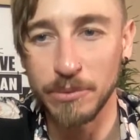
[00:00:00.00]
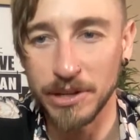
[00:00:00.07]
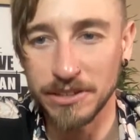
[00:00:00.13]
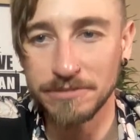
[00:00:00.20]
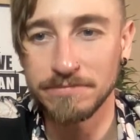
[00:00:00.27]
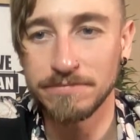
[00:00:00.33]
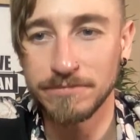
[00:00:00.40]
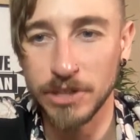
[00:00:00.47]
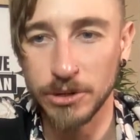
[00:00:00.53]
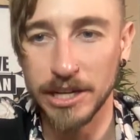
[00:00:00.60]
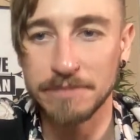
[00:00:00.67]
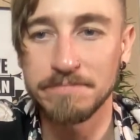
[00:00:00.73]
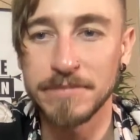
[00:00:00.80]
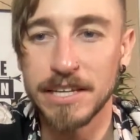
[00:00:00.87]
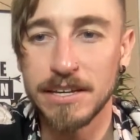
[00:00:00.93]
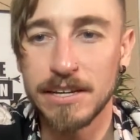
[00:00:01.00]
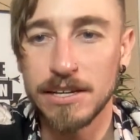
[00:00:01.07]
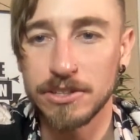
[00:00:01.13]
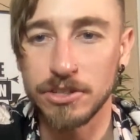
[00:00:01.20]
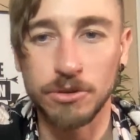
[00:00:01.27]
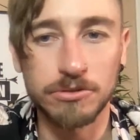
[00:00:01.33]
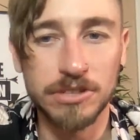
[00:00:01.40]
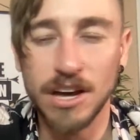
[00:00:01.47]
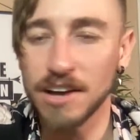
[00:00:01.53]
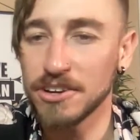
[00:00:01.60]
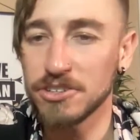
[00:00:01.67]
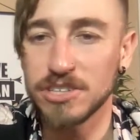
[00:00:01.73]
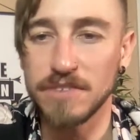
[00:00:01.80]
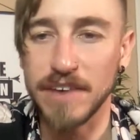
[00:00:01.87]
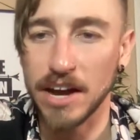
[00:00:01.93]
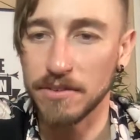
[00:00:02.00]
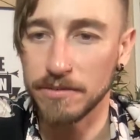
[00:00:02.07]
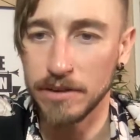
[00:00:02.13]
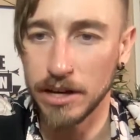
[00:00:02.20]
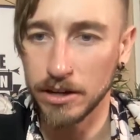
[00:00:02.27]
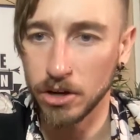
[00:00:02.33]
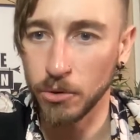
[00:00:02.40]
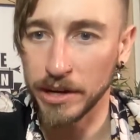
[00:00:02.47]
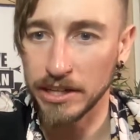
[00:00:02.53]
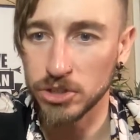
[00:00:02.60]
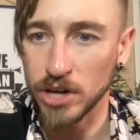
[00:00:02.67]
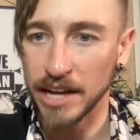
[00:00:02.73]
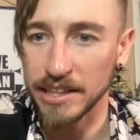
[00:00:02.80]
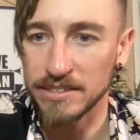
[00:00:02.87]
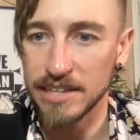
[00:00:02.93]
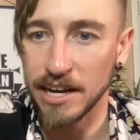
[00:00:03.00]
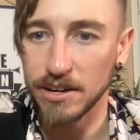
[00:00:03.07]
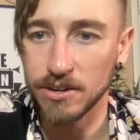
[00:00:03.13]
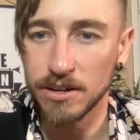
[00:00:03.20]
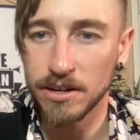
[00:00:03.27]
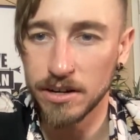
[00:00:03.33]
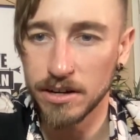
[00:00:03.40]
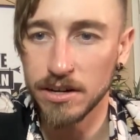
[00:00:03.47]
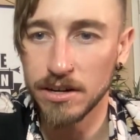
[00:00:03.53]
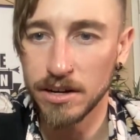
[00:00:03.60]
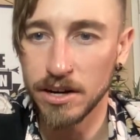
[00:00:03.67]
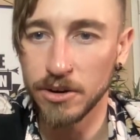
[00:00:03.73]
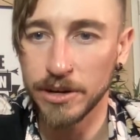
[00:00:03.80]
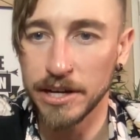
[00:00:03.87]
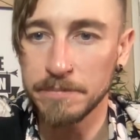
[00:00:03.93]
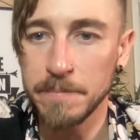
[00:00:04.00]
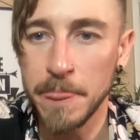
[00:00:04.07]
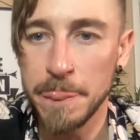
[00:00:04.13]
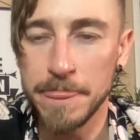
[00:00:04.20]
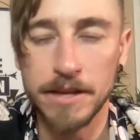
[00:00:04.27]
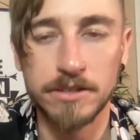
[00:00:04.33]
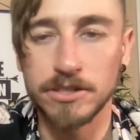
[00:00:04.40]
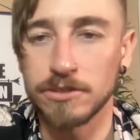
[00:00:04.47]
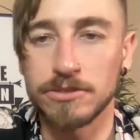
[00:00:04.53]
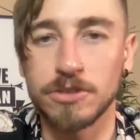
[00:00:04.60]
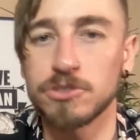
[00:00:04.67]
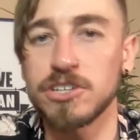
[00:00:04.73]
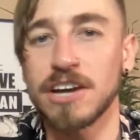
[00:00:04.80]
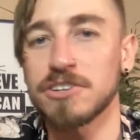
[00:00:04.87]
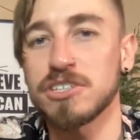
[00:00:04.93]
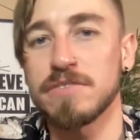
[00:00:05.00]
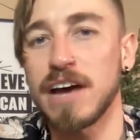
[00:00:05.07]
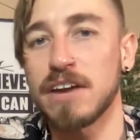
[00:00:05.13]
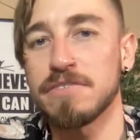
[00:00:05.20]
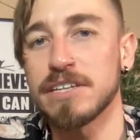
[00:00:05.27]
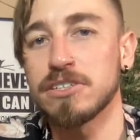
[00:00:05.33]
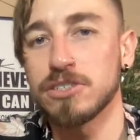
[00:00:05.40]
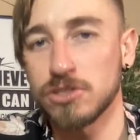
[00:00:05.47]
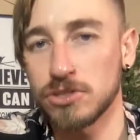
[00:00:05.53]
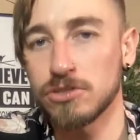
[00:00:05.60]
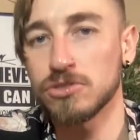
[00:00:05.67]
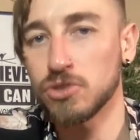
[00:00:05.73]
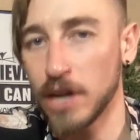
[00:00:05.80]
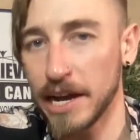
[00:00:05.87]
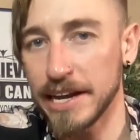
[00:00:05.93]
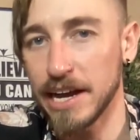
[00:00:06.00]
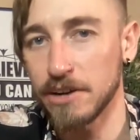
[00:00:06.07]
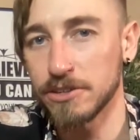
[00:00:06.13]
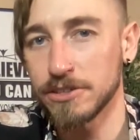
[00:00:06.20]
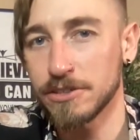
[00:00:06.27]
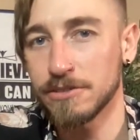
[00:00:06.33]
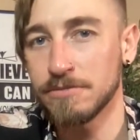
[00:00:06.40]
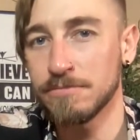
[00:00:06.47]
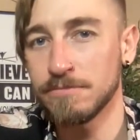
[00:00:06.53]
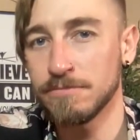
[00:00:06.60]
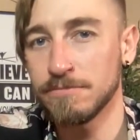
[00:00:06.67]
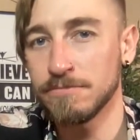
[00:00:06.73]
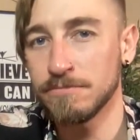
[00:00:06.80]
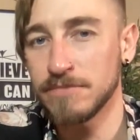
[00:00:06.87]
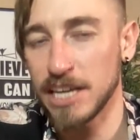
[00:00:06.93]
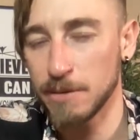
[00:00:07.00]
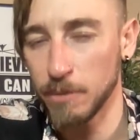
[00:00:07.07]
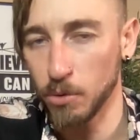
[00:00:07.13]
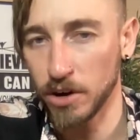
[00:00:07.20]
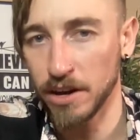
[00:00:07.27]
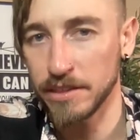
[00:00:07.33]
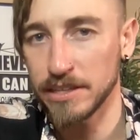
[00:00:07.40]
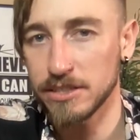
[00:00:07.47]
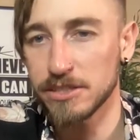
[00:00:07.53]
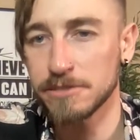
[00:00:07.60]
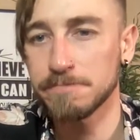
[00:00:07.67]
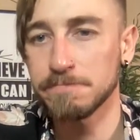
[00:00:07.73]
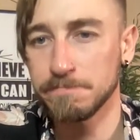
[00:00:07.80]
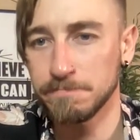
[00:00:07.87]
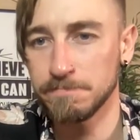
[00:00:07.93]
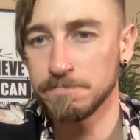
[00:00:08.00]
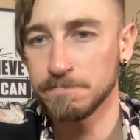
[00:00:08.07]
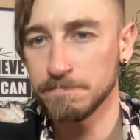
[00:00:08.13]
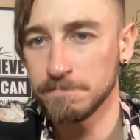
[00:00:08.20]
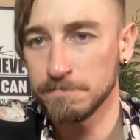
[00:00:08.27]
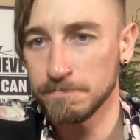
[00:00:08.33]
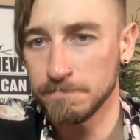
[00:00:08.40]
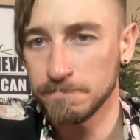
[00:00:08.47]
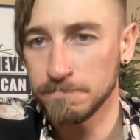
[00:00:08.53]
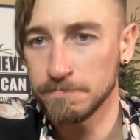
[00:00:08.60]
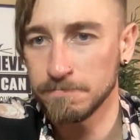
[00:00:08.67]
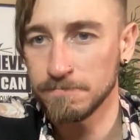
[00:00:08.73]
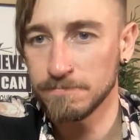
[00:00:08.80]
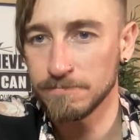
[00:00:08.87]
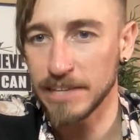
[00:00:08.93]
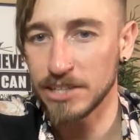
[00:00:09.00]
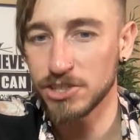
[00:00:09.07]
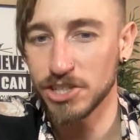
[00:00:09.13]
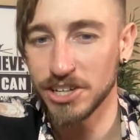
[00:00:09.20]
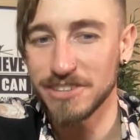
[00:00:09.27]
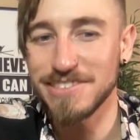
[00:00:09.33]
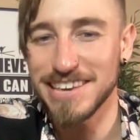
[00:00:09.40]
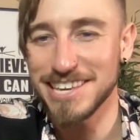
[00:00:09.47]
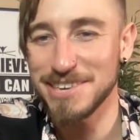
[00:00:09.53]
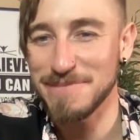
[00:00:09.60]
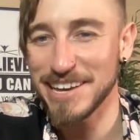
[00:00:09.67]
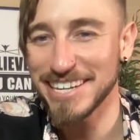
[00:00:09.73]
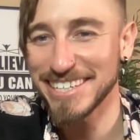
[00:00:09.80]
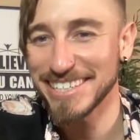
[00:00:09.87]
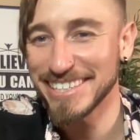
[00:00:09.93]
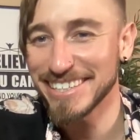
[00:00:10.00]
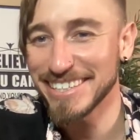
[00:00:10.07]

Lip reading: it will. Okay. Don't talk yourself out of going and trying this out. Okay. And don't talk yourself out of it. Just try it out. Take my word on this. Nice shirt. Thank you, man.